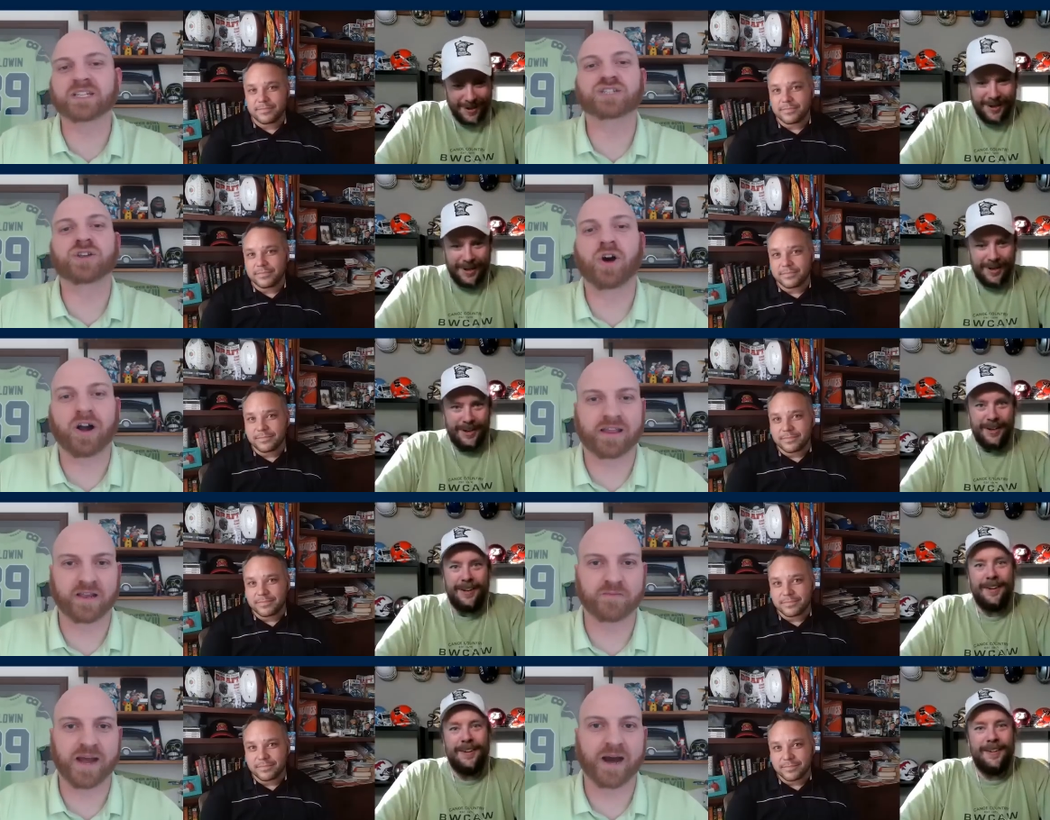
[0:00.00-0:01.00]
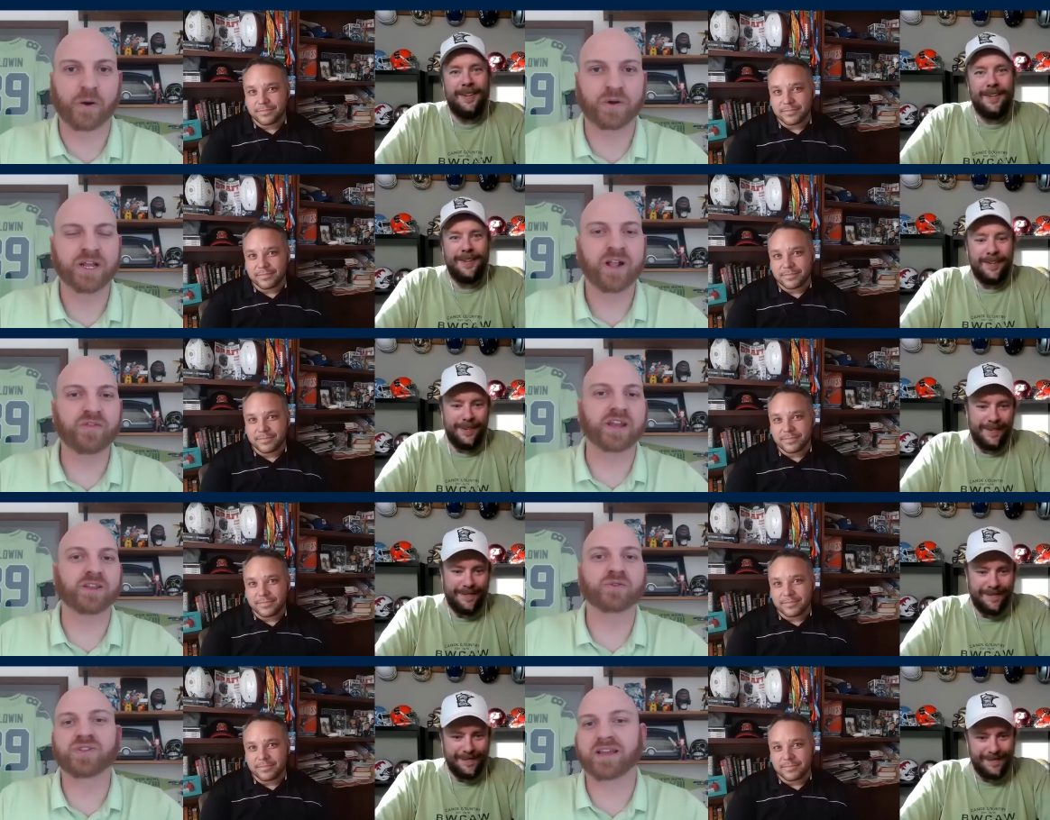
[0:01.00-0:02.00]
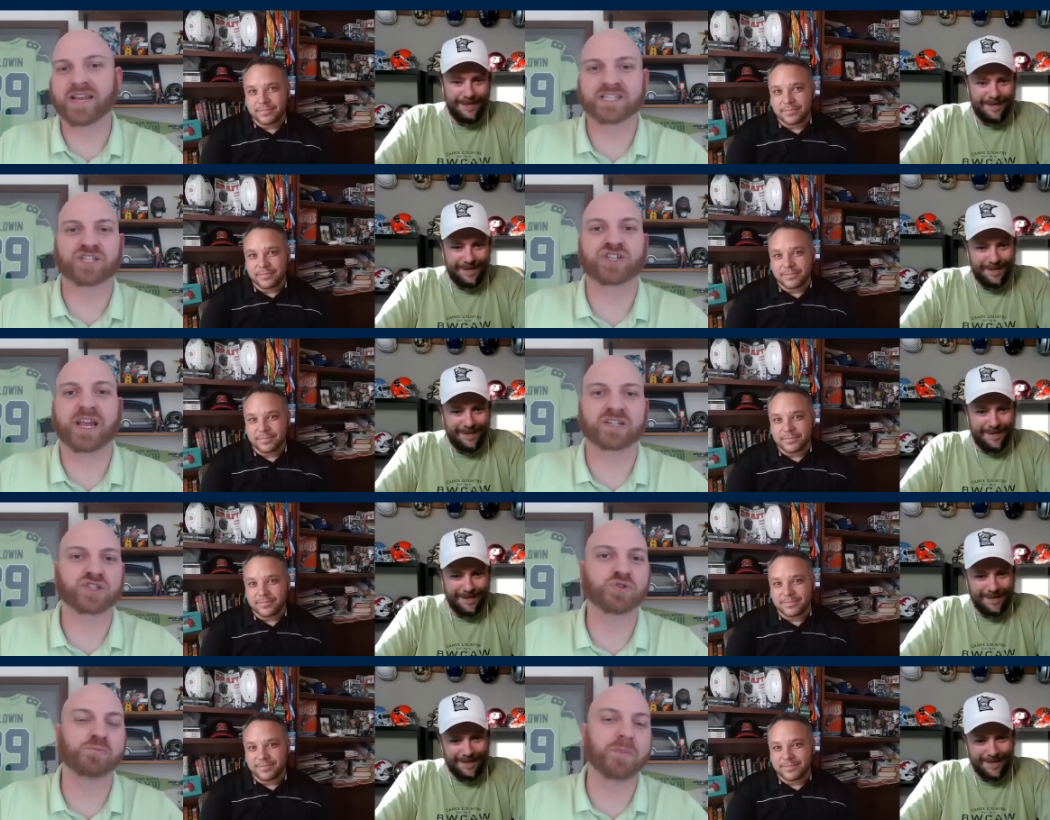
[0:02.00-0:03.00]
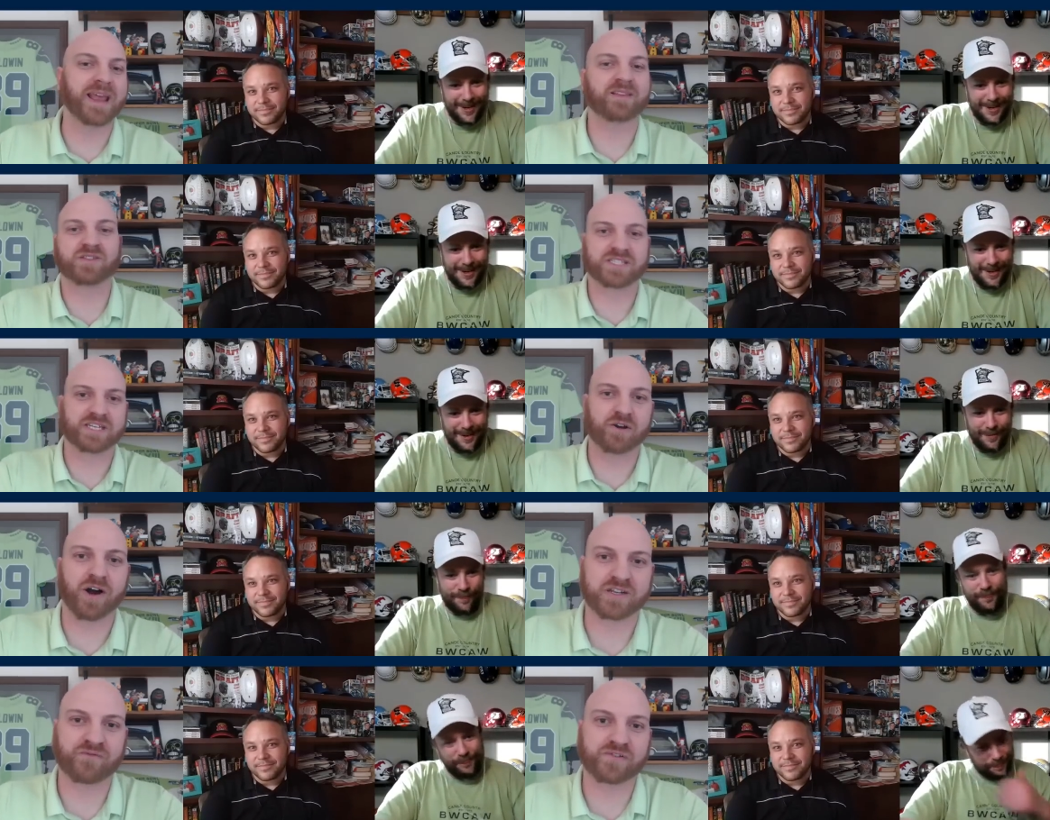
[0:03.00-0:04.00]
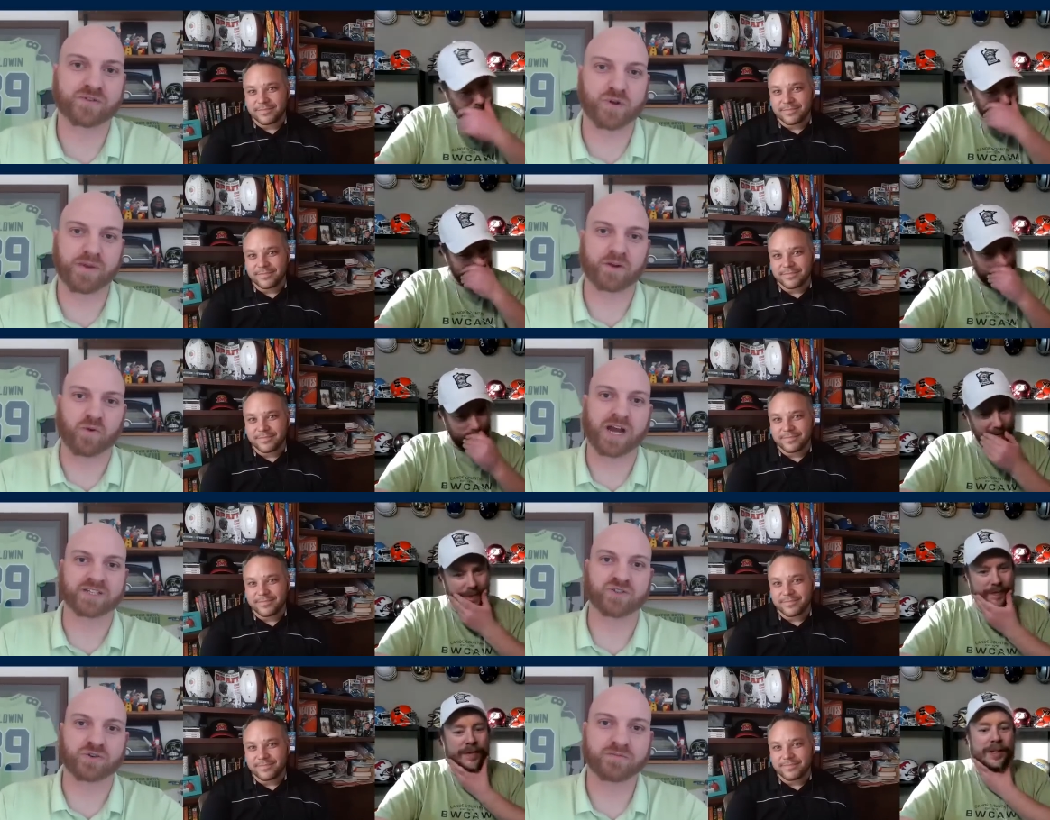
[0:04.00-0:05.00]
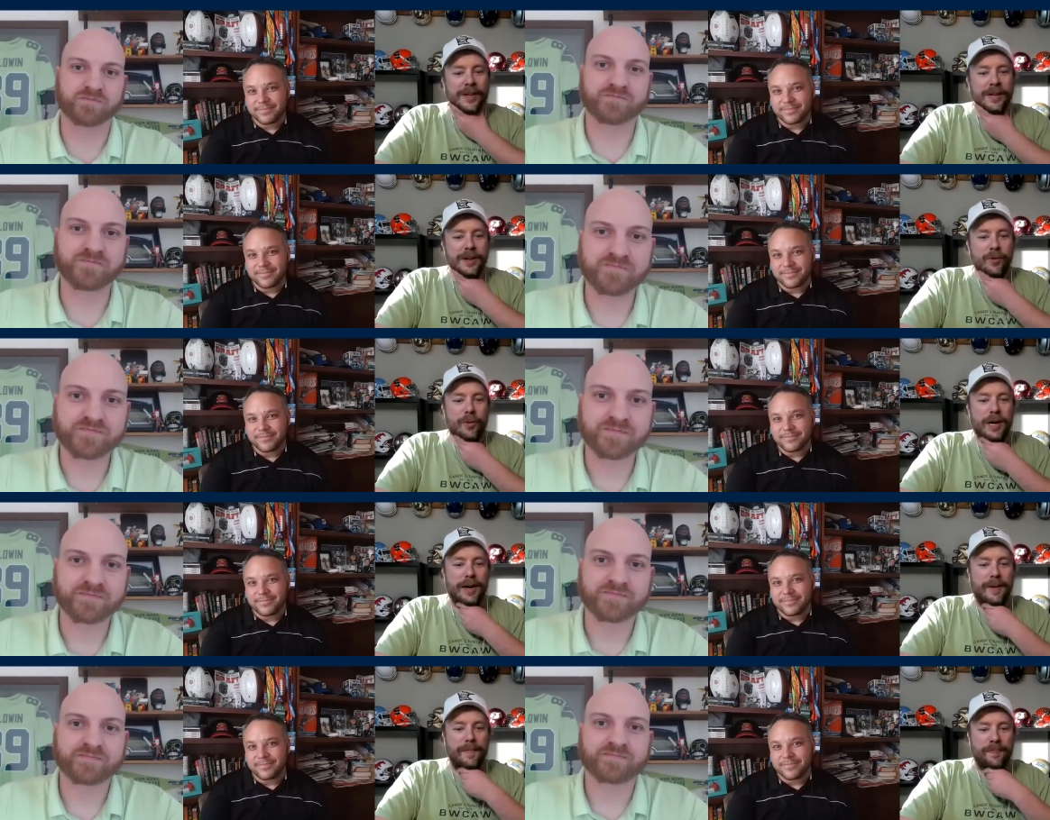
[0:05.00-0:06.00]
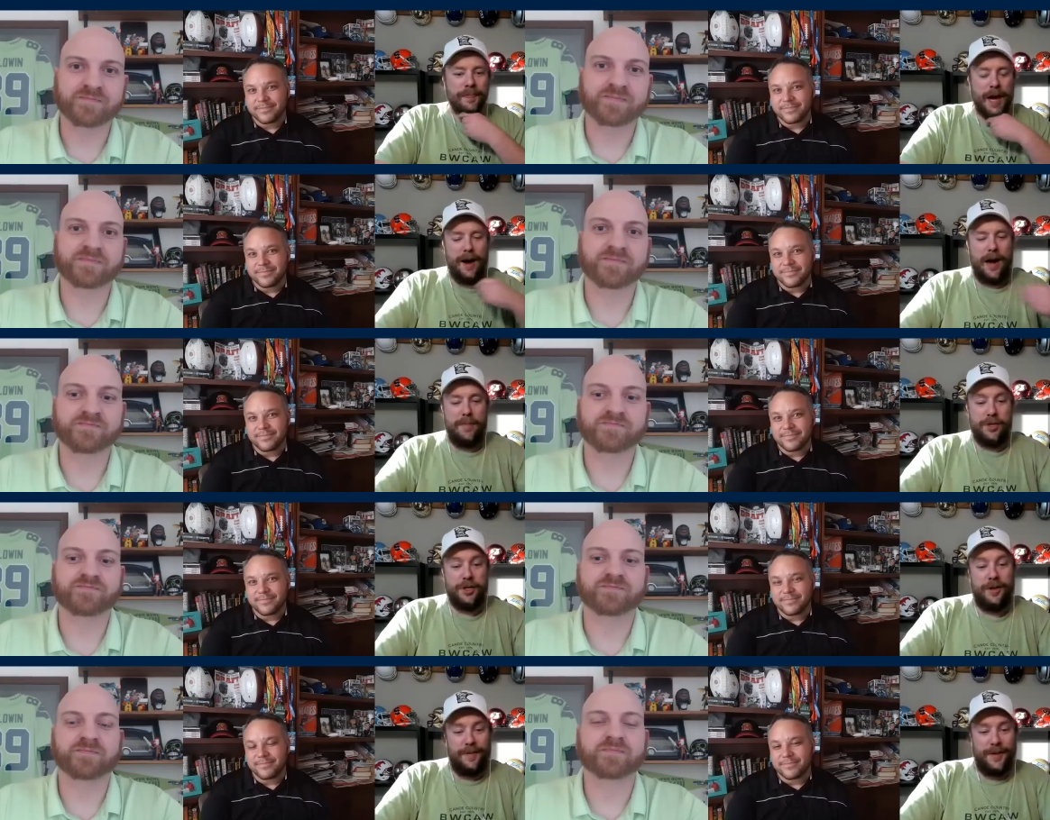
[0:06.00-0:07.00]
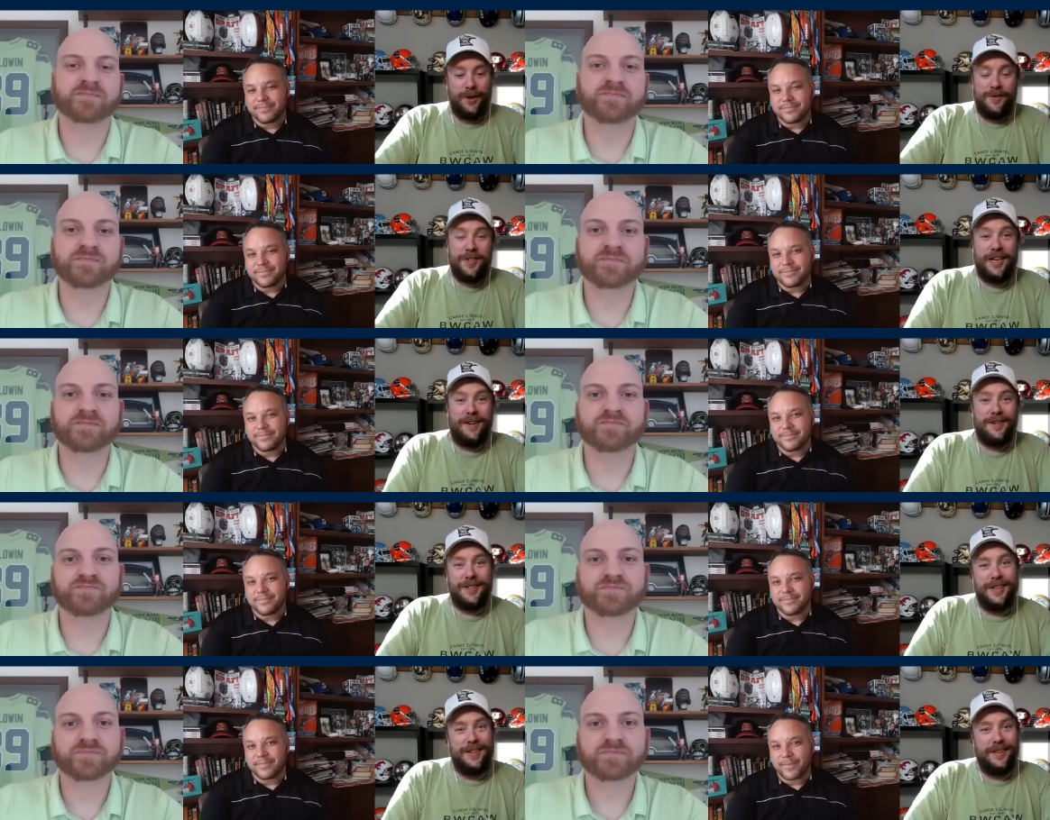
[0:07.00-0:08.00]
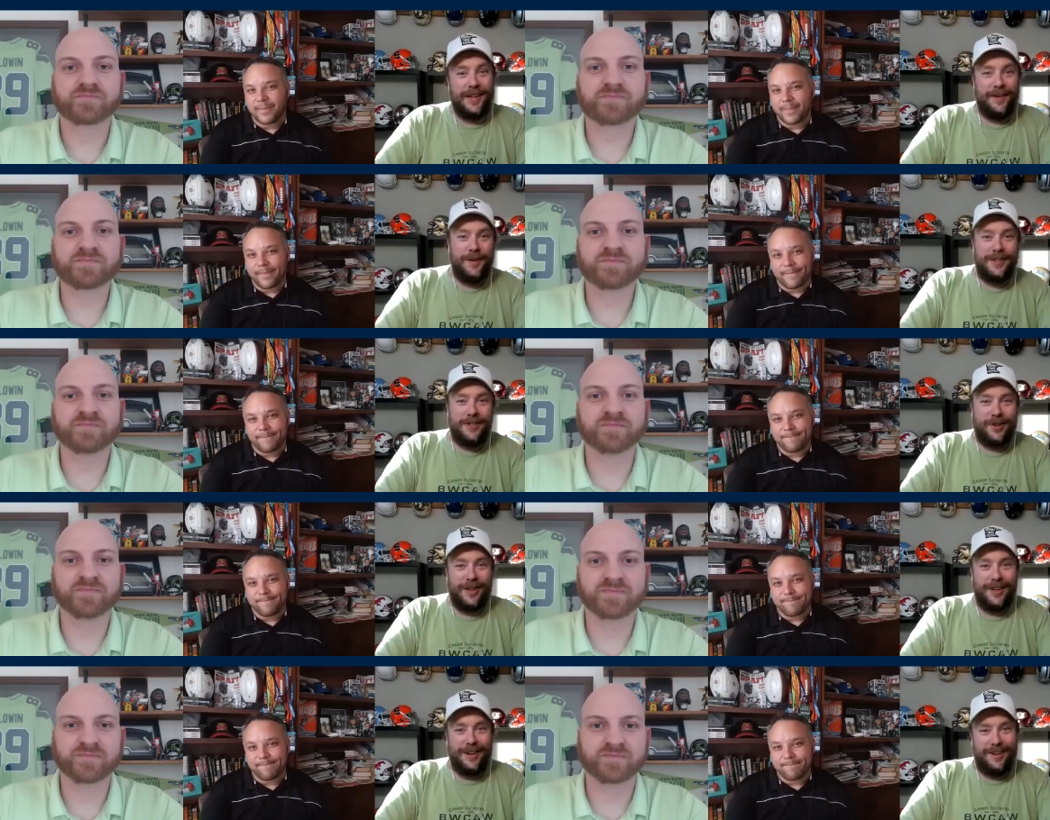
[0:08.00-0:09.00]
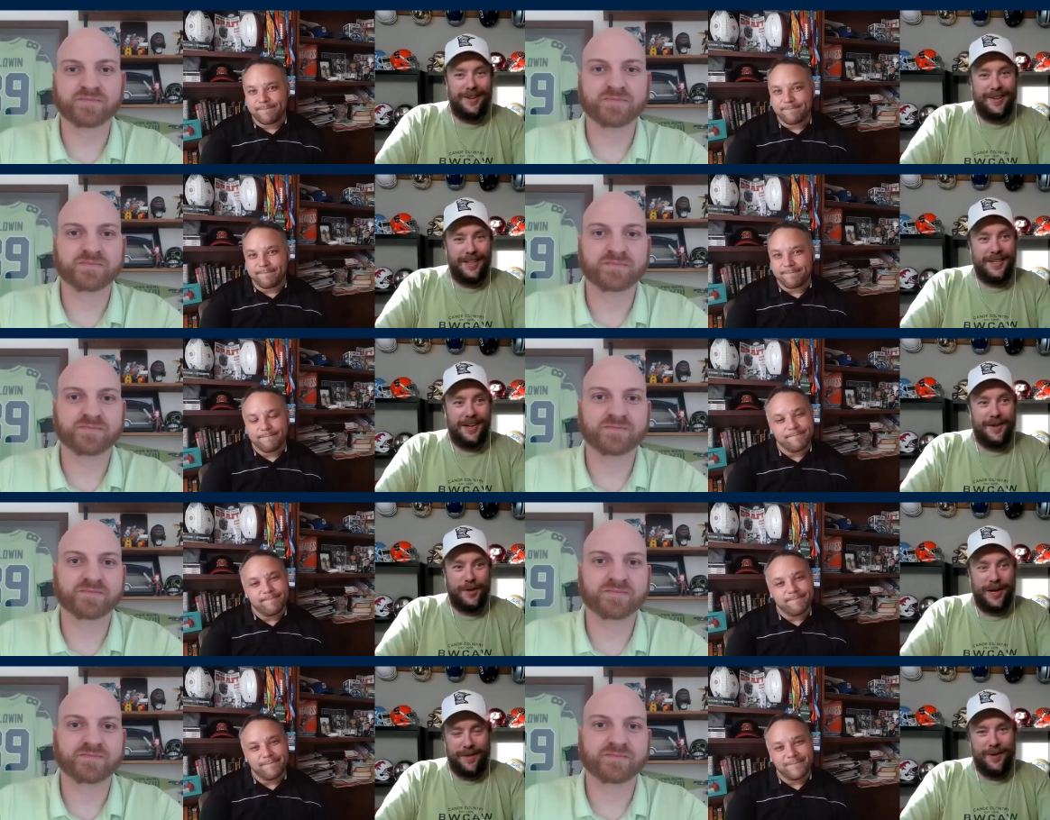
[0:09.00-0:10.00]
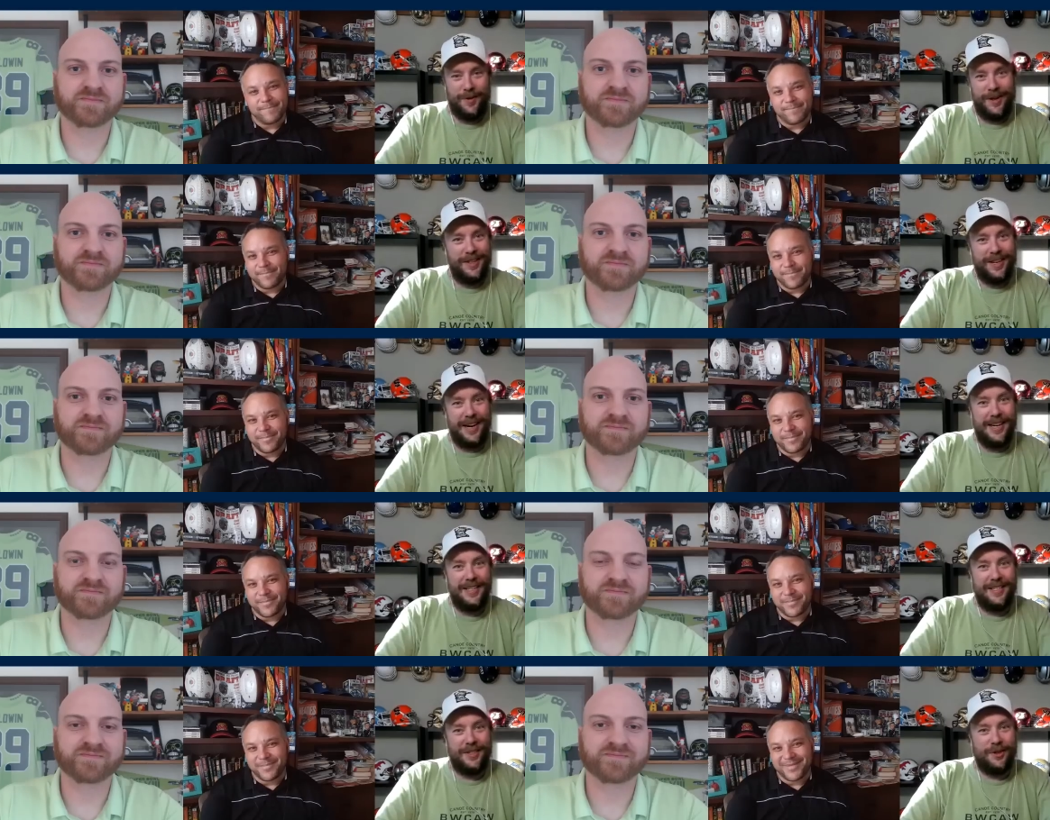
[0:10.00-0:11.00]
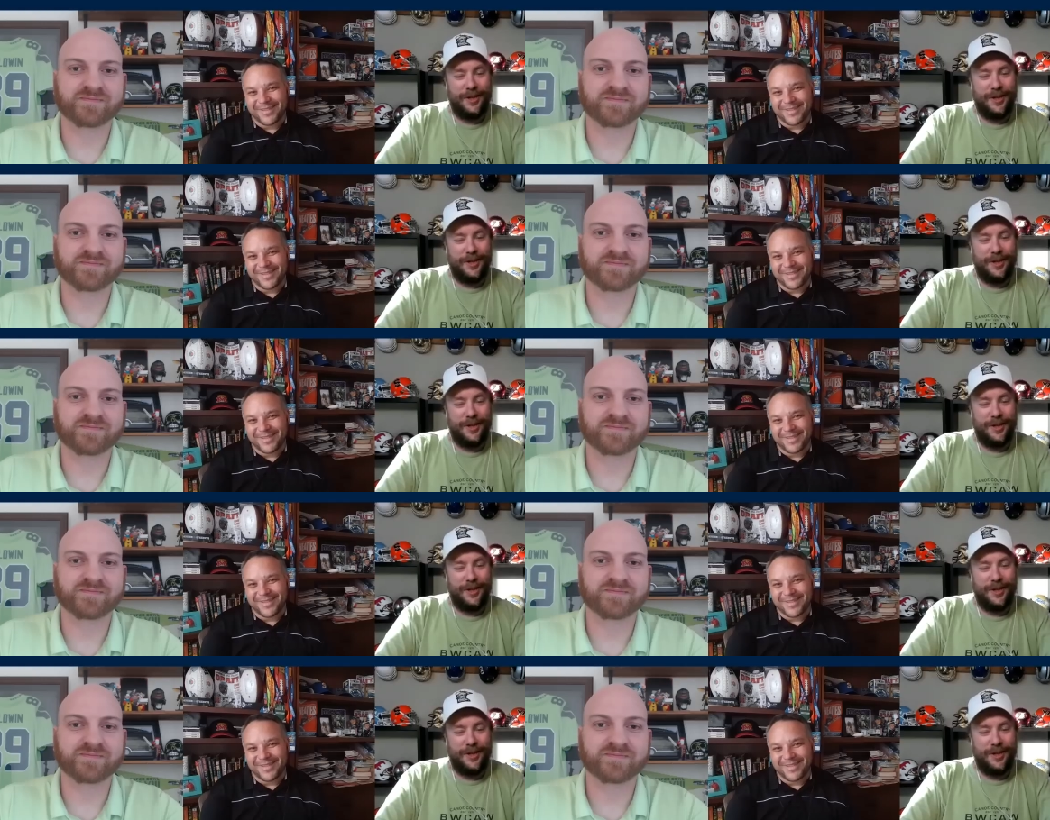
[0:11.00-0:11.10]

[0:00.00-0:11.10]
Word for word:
Speaker 1: is talking about that you think has a chance to make the Seahawks 53 man roster?
Speaker 2: Well, I, am sure you know if Seattle's anything like Minnesota, y'all are like talking about every one of the guys. So